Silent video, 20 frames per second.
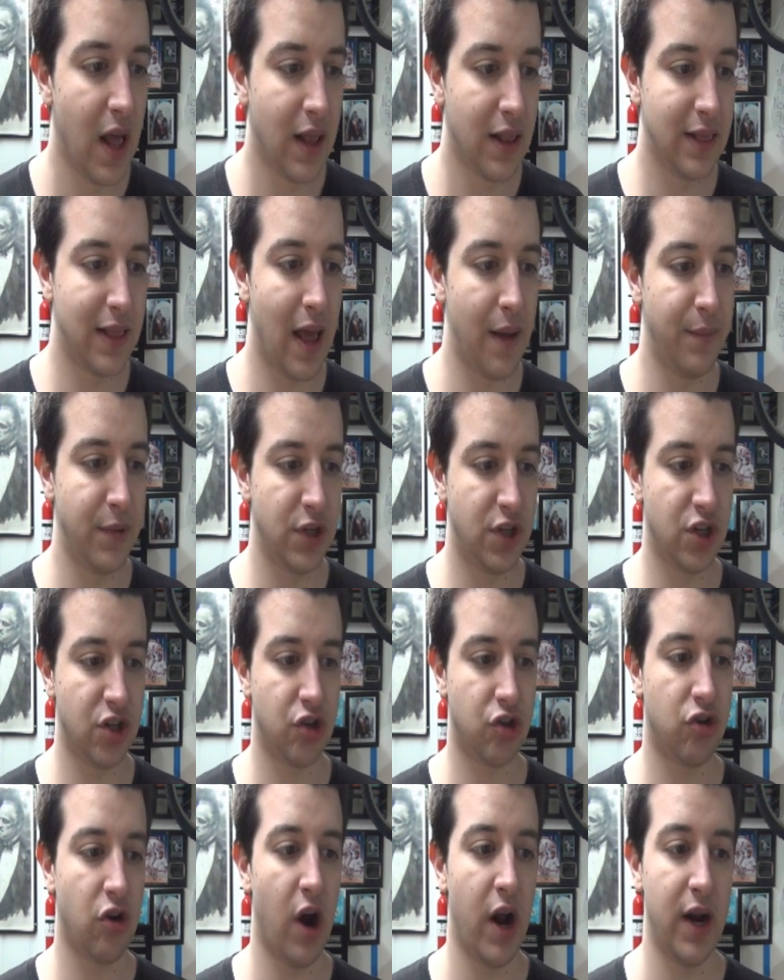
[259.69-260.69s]
let me
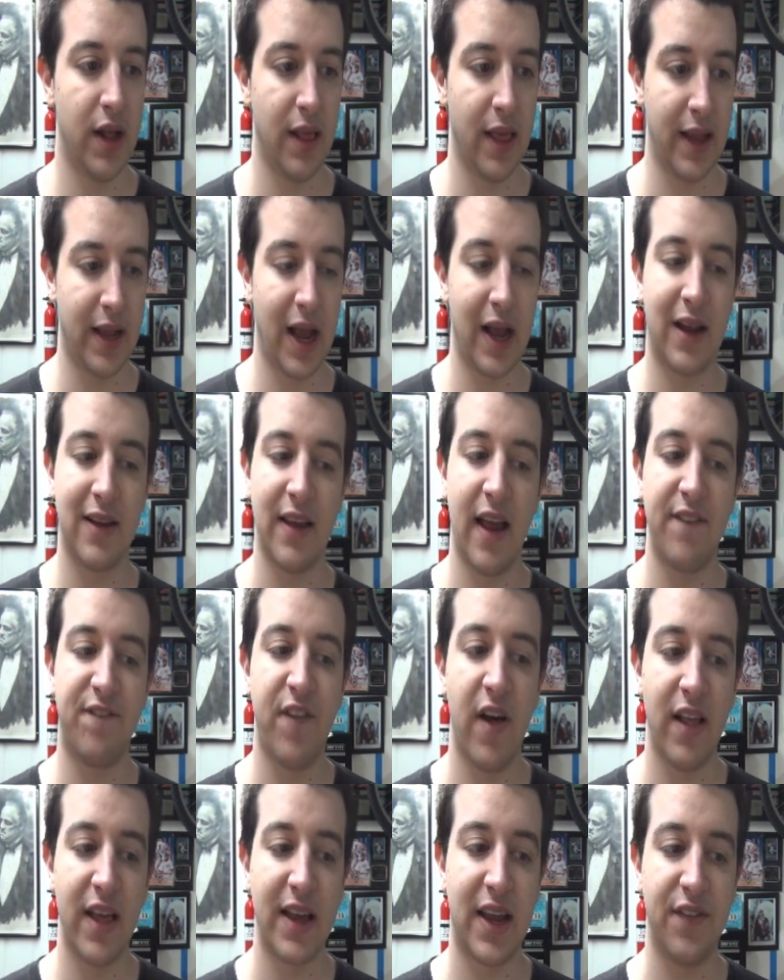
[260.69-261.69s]
just try to, like, because I
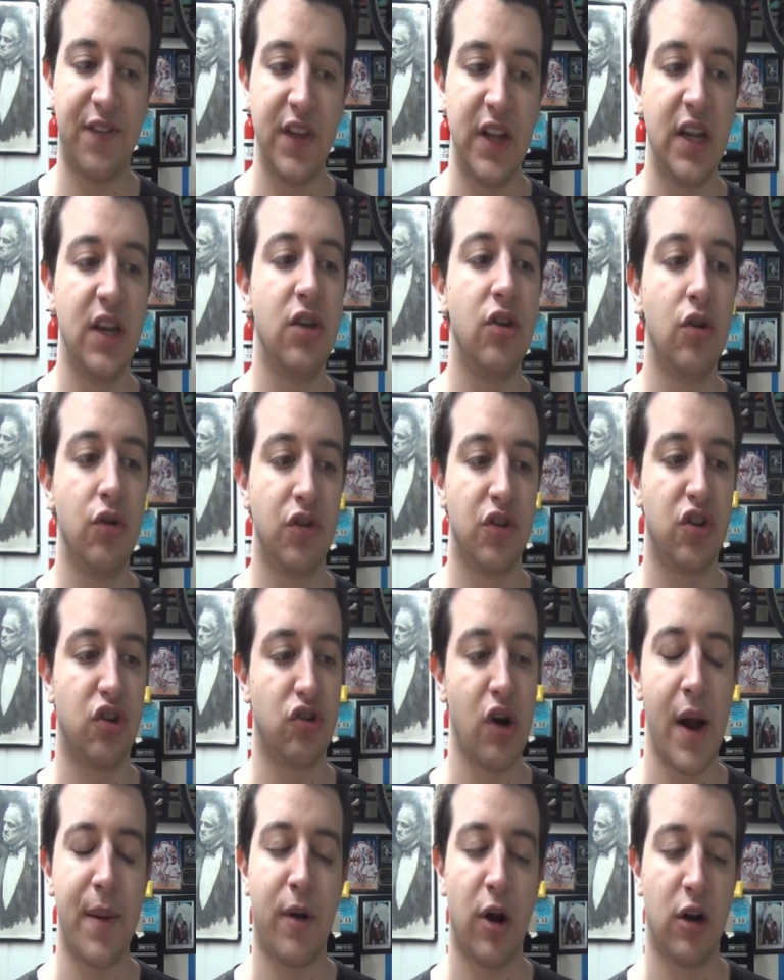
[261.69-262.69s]
felt like if he didn't use his
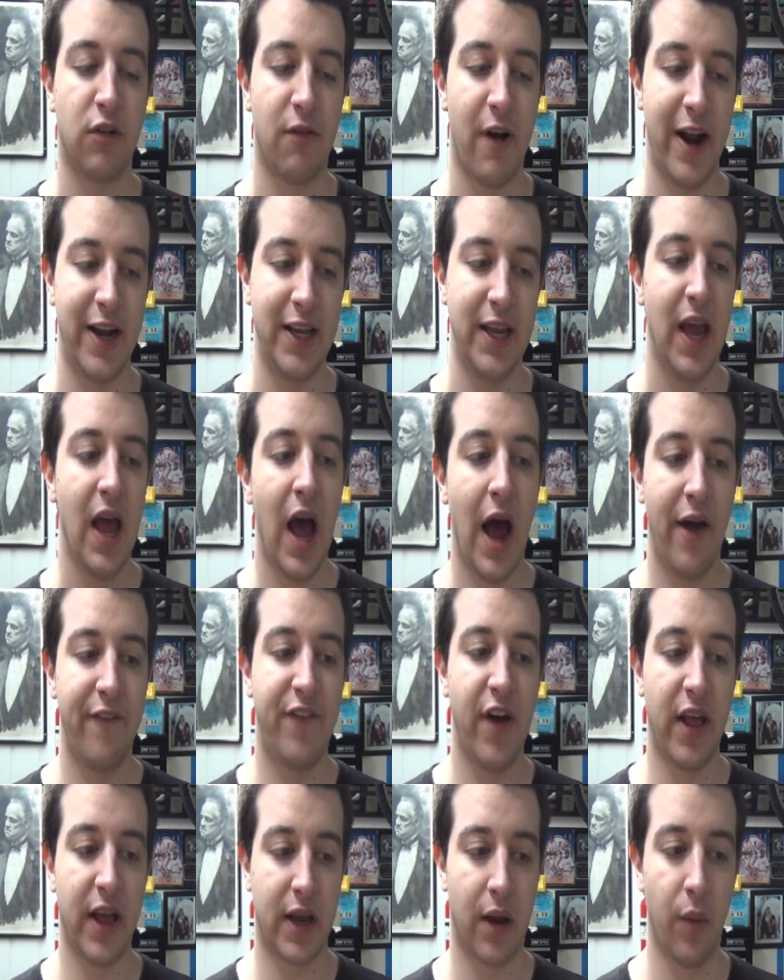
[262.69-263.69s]
trap card already, I
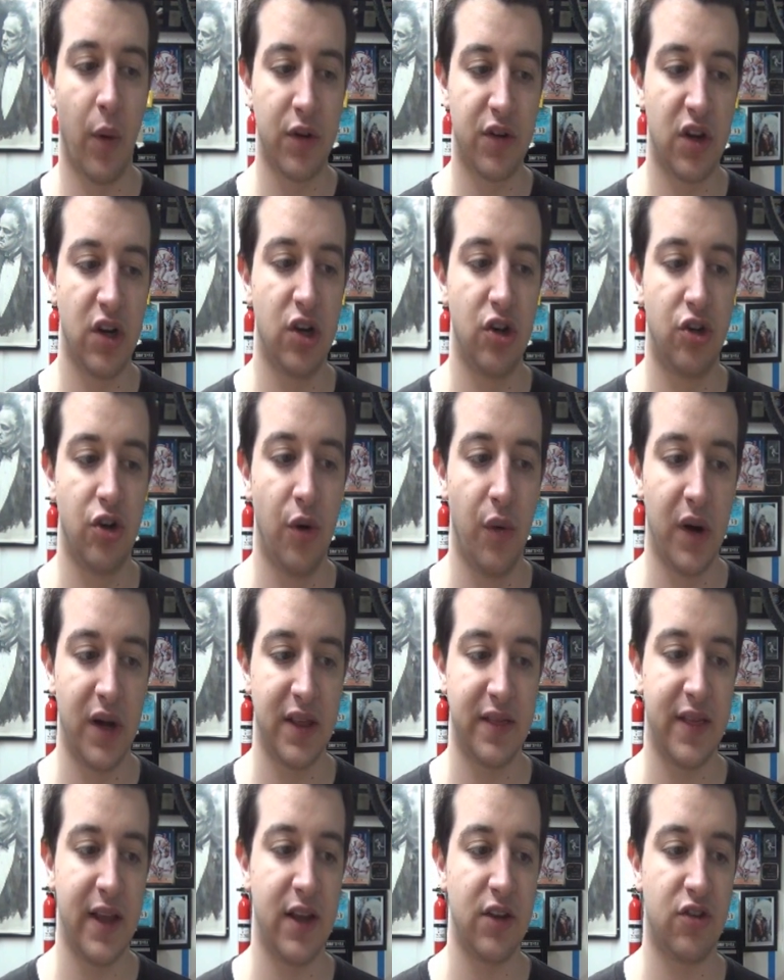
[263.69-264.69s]
felt like it wasn't going to do
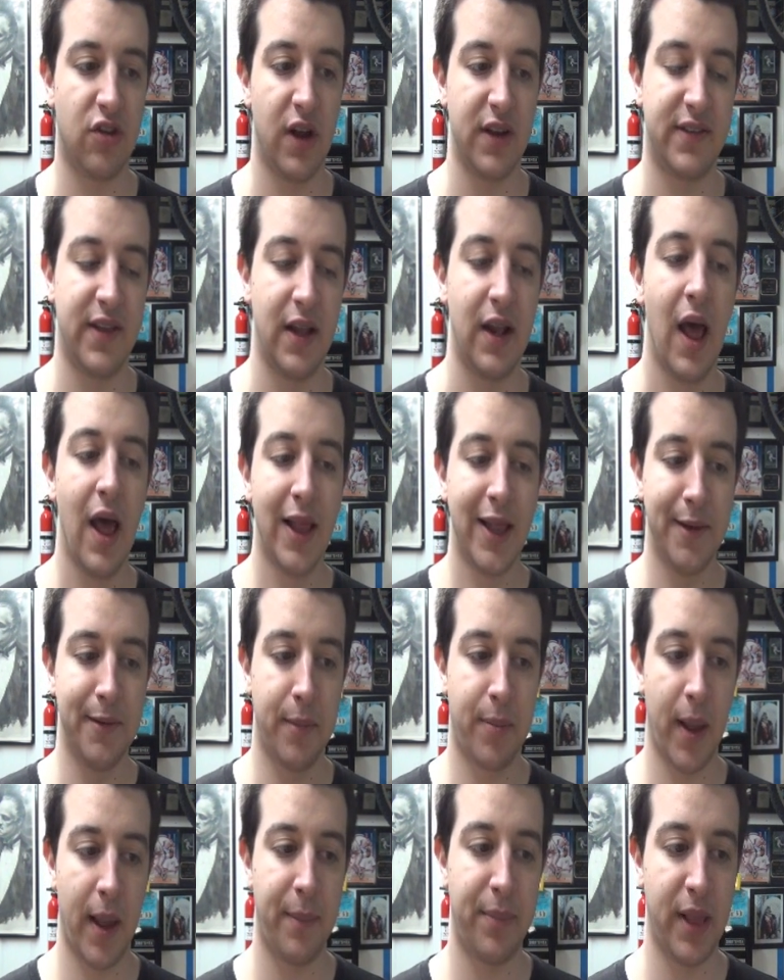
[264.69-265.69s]
anything, so I said, let me
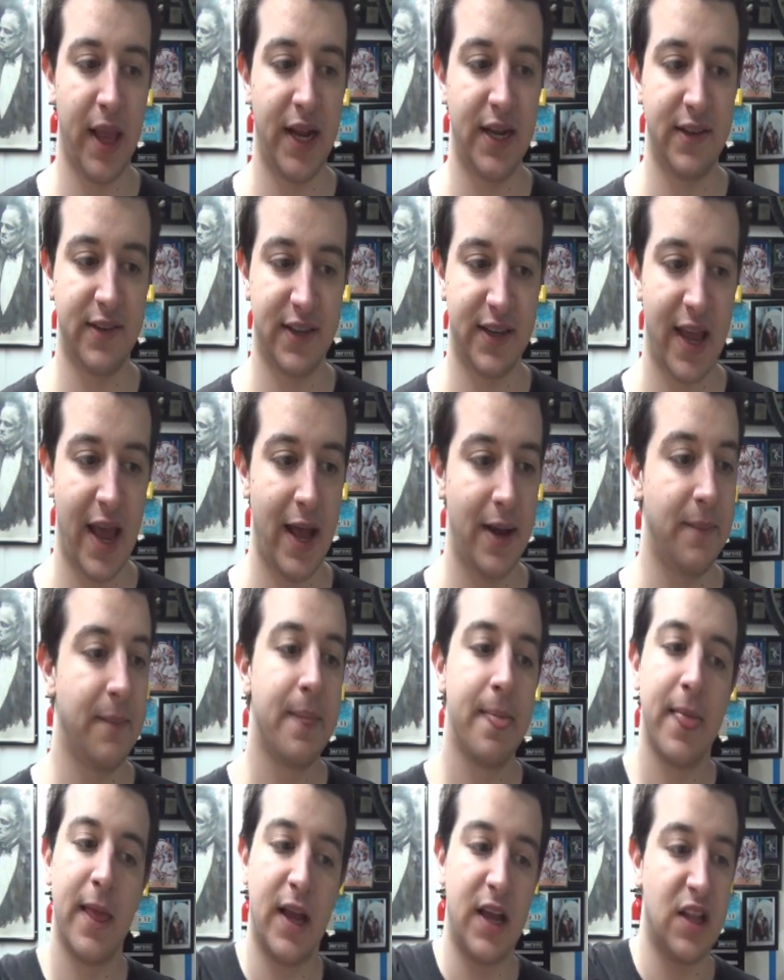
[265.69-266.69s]
play Pleiades again,
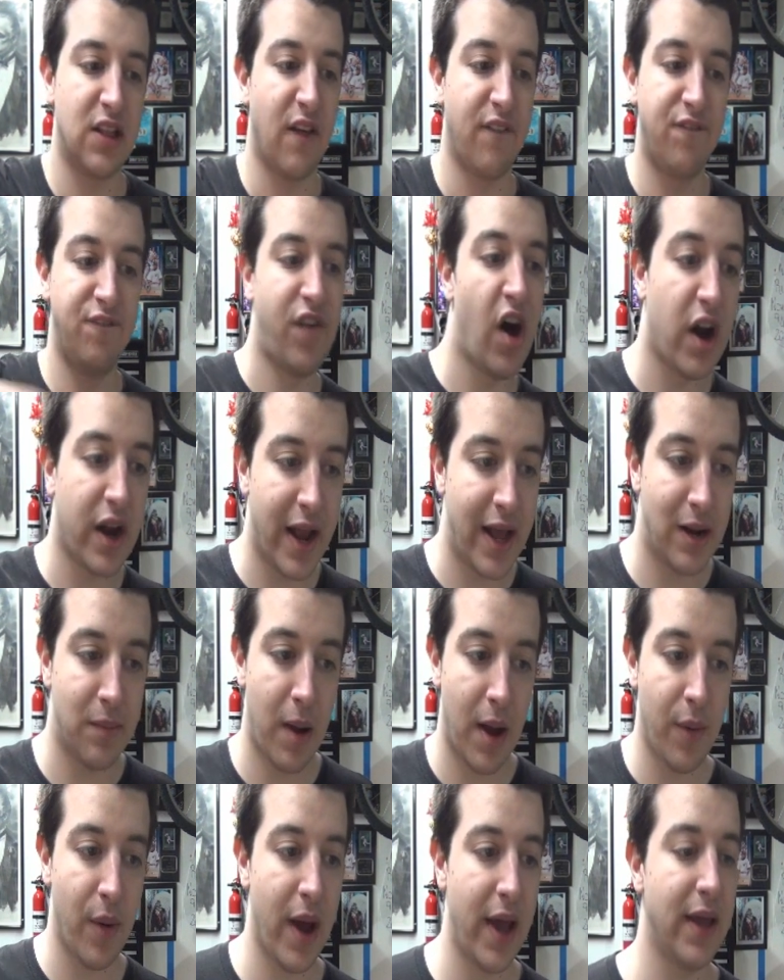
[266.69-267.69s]
get the fuck out of
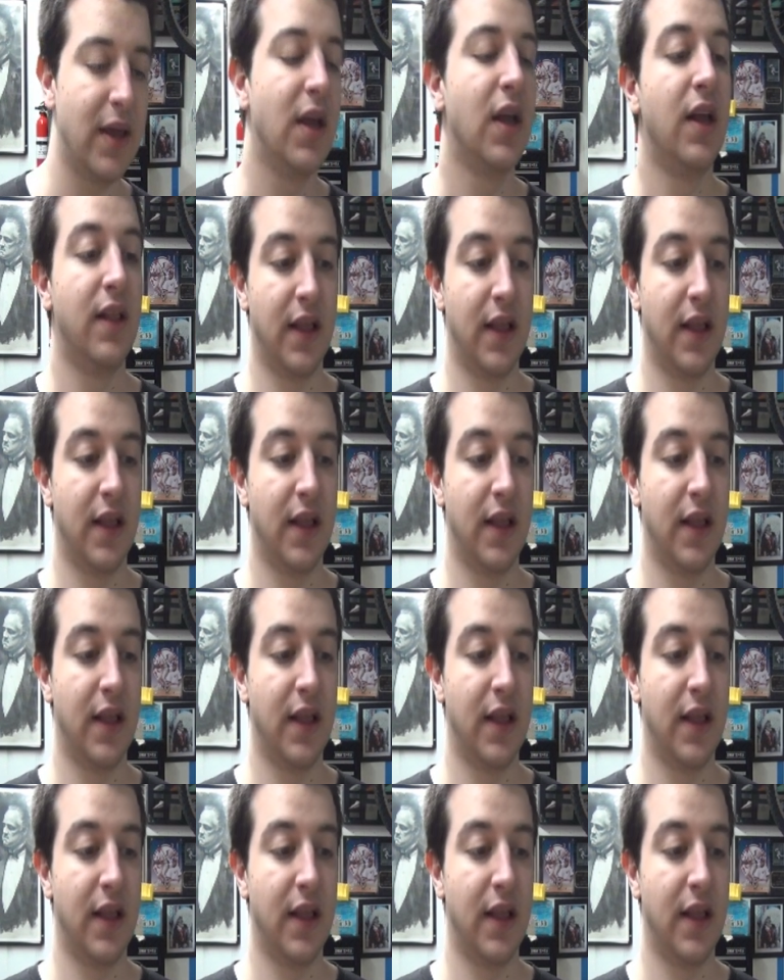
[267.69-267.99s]
my way.